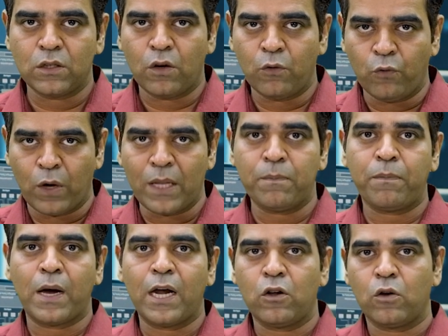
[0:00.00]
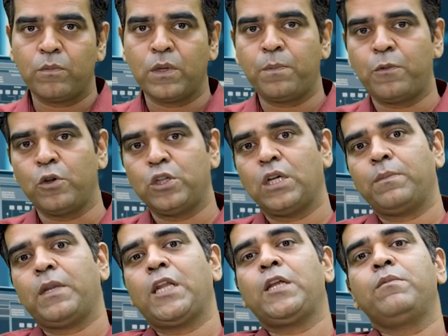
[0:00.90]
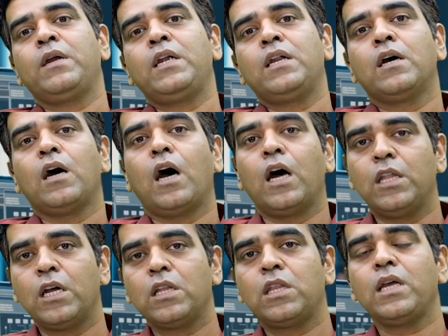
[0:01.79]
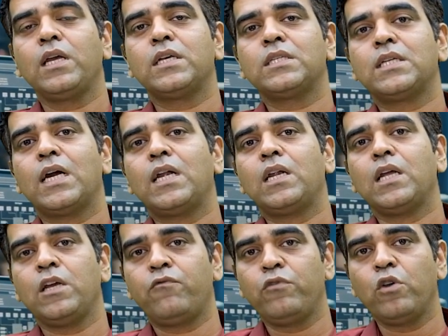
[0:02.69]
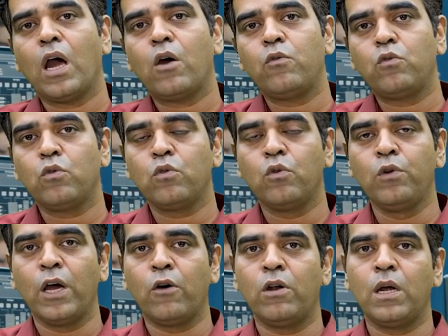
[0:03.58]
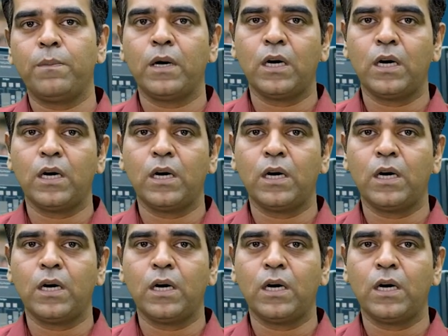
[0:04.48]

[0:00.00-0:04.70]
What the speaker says: one part of the project management. Other thing is that if you have to develop a